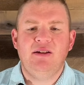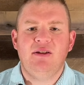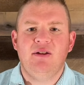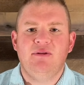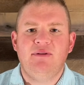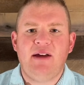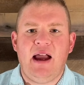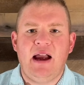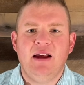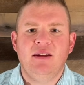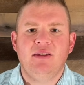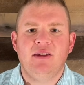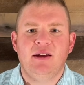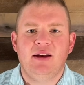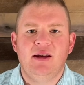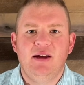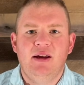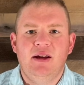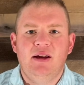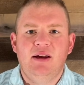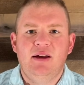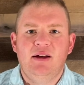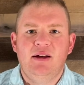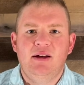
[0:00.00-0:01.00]
the fact that
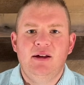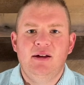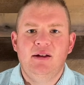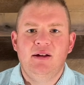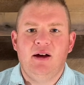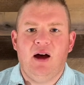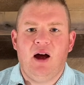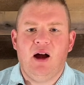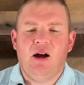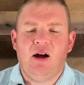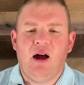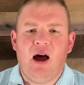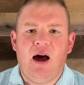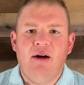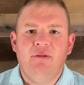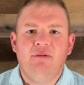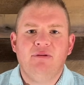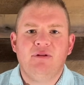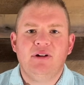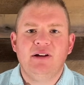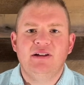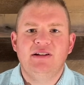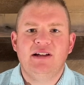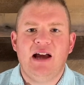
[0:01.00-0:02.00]
our
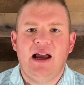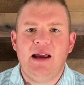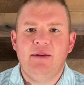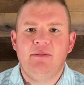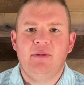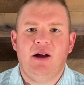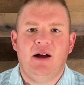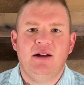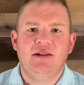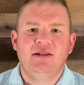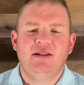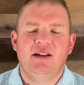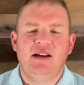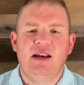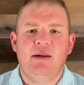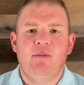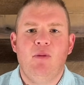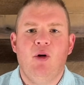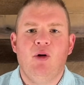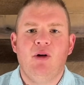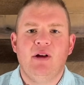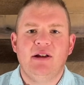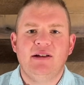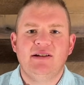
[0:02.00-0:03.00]
offering time on Sunday
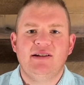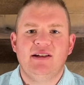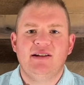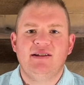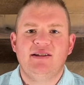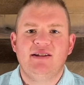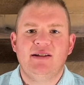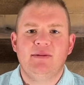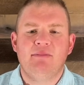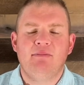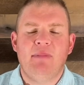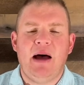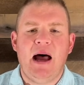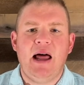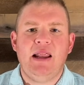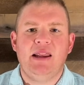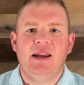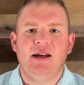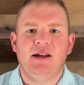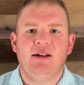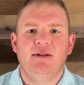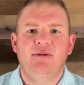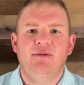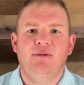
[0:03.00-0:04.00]
mornings is
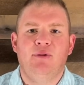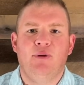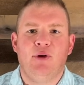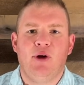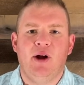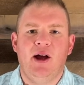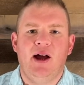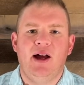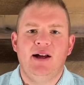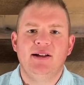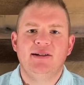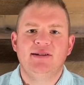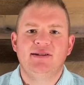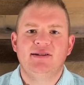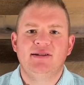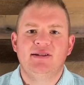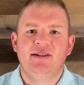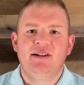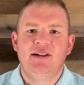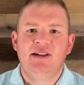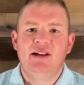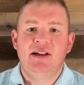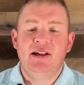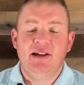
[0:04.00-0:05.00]
symbolic for us.
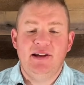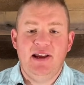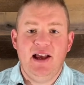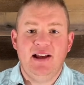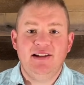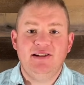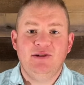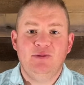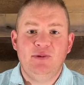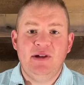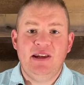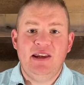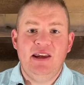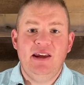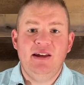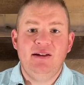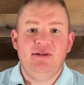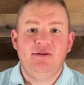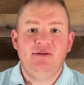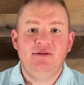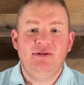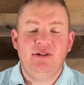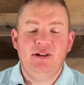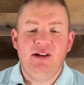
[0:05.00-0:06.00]
Yes, we
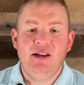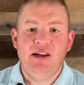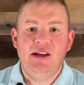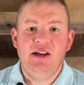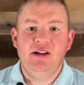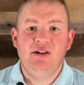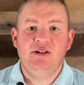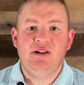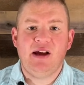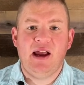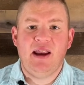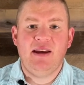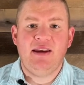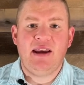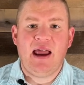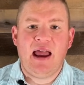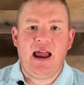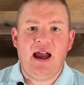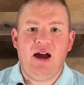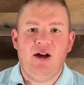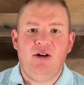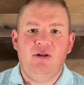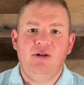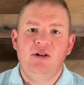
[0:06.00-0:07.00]
give here and
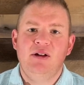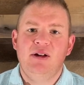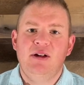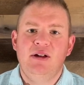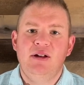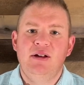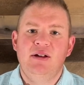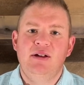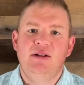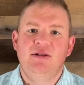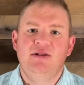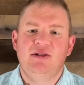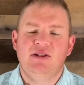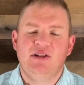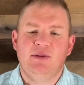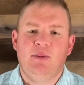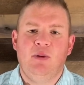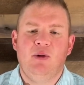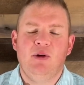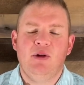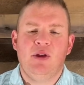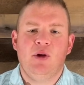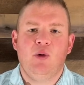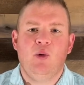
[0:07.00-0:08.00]
now to
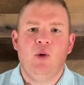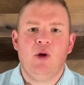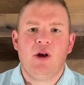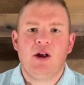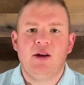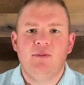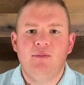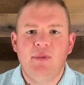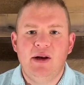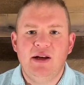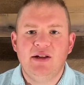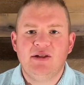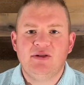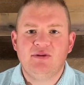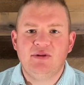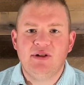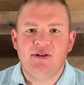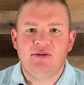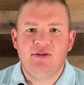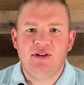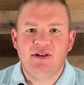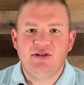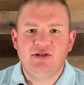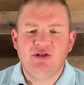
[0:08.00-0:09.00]
support the work and ministry
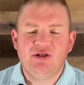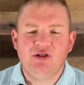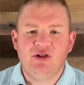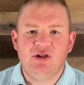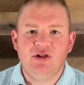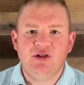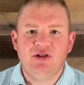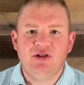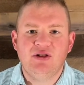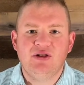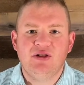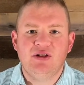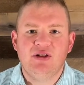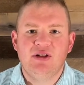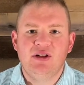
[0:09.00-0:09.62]
of this church,